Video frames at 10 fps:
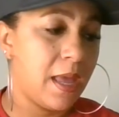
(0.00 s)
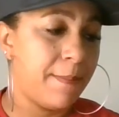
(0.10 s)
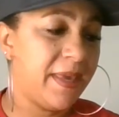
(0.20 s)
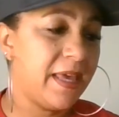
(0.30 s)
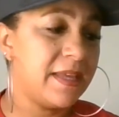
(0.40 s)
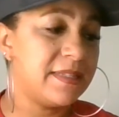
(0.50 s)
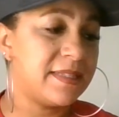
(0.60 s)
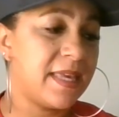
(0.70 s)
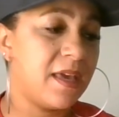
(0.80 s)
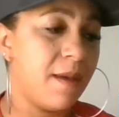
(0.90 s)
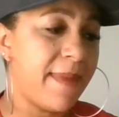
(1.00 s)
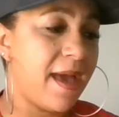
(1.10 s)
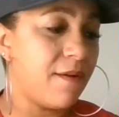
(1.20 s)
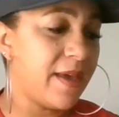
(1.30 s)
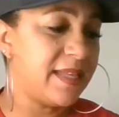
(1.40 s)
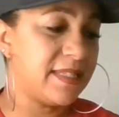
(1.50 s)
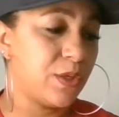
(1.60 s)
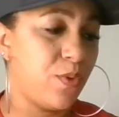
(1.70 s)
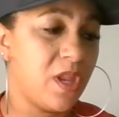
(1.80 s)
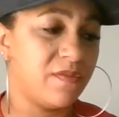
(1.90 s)
Because they come out as a
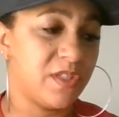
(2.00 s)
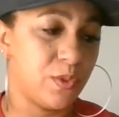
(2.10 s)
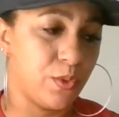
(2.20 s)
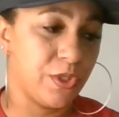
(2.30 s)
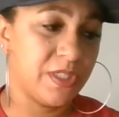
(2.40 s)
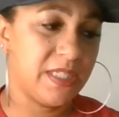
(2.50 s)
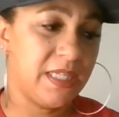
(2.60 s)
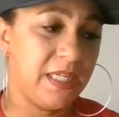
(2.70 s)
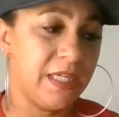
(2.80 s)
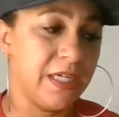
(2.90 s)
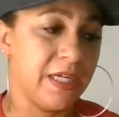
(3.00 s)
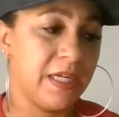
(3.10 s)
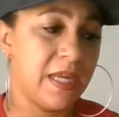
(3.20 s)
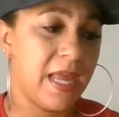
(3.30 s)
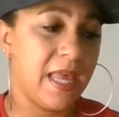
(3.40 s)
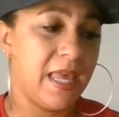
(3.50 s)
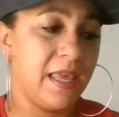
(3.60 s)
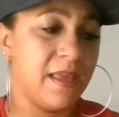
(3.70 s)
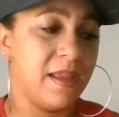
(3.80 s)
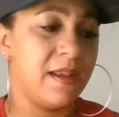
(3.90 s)
Queen of Swords here
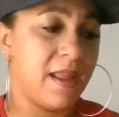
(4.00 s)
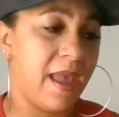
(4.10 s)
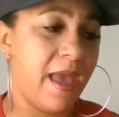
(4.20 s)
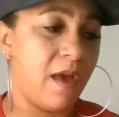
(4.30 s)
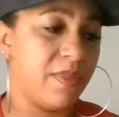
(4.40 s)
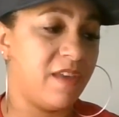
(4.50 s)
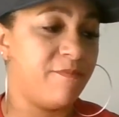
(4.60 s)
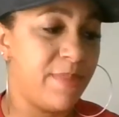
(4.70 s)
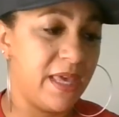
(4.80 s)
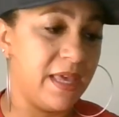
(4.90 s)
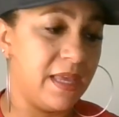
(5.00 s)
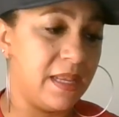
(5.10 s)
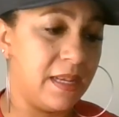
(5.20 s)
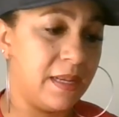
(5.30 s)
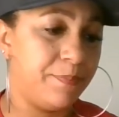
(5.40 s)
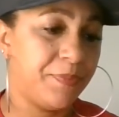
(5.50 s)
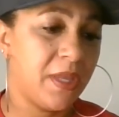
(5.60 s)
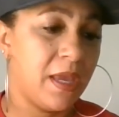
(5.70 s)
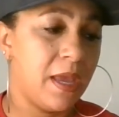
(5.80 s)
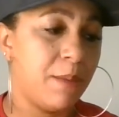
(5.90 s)
in how they've been
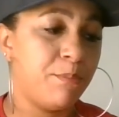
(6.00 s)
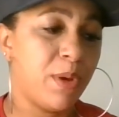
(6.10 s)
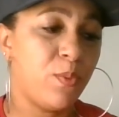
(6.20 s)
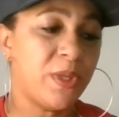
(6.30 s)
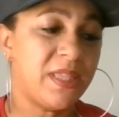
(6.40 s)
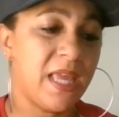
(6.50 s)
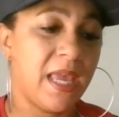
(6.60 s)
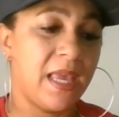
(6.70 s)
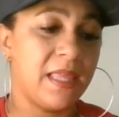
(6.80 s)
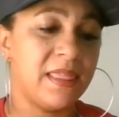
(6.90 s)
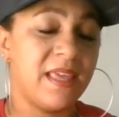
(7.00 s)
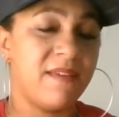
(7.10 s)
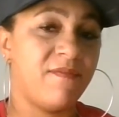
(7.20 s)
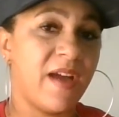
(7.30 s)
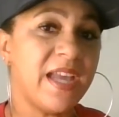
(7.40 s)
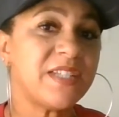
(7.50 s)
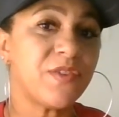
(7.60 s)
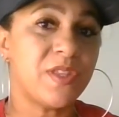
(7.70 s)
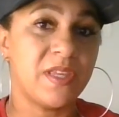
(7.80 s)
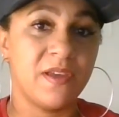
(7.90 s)
but what they, the advice
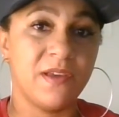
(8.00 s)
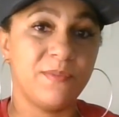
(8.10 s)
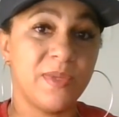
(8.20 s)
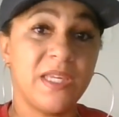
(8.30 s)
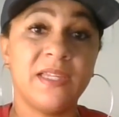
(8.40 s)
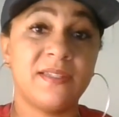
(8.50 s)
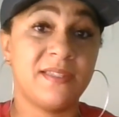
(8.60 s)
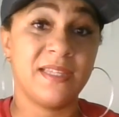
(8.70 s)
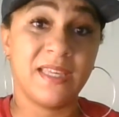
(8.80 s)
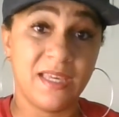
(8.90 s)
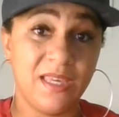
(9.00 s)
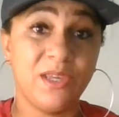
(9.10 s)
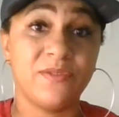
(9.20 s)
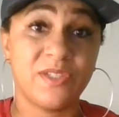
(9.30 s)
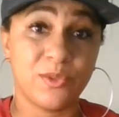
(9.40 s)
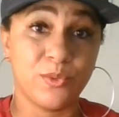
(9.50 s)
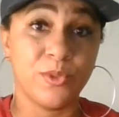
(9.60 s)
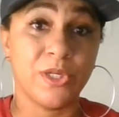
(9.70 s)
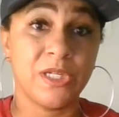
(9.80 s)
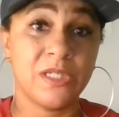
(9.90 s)
for them is the King of
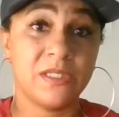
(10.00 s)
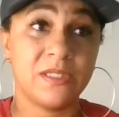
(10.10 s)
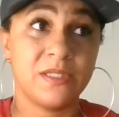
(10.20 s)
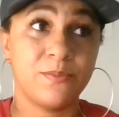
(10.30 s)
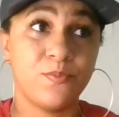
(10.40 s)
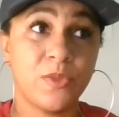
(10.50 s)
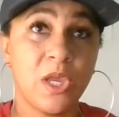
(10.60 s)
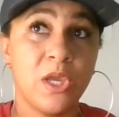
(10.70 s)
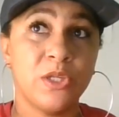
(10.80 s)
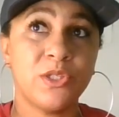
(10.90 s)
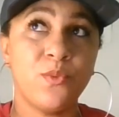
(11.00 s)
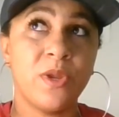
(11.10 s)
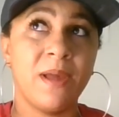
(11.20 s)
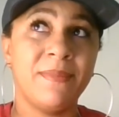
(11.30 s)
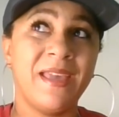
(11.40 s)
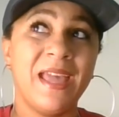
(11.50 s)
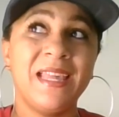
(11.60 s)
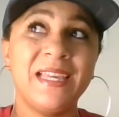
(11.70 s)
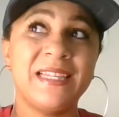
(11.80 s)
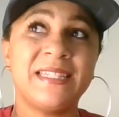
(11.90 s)
Swords. So, what I'm
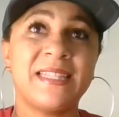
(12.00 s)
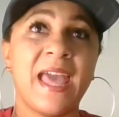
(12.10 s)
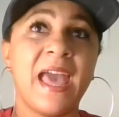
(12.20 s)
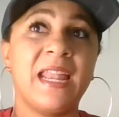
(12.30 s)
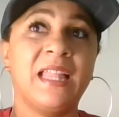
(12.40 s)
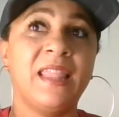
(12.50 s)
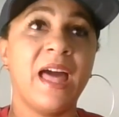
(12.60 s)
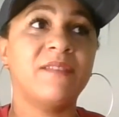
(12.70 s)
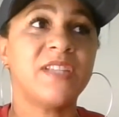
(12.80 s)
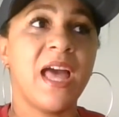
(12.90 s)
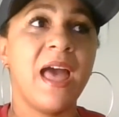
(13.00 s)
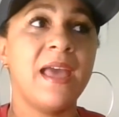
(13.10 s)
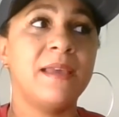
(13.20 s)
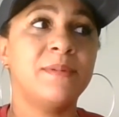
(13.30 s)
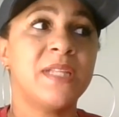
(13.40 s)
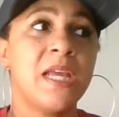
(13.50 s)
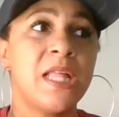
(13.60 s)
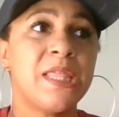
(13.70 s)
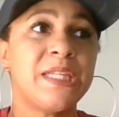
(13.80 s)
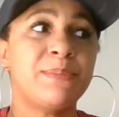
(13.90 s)
getting is that a lot of times
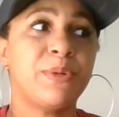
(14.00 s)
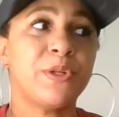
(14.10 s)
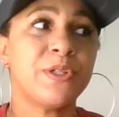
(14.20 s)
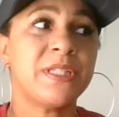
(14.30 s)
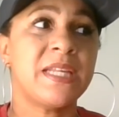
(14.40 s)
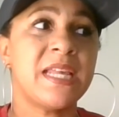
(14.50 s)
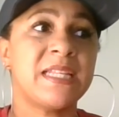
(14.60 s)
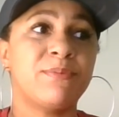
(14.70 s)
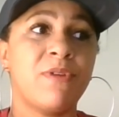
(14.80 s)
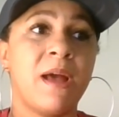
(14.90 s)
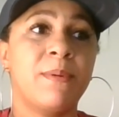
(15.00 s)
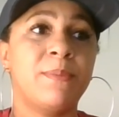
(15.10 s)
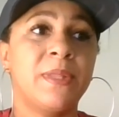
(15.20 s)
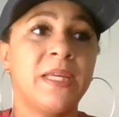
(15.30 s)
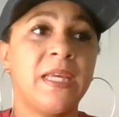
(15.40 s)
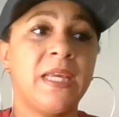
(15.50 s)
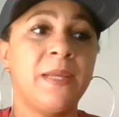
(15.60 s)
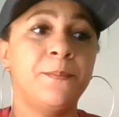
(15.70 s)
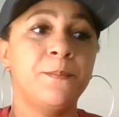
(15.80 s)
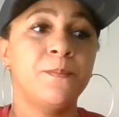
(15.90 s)
this person is probably,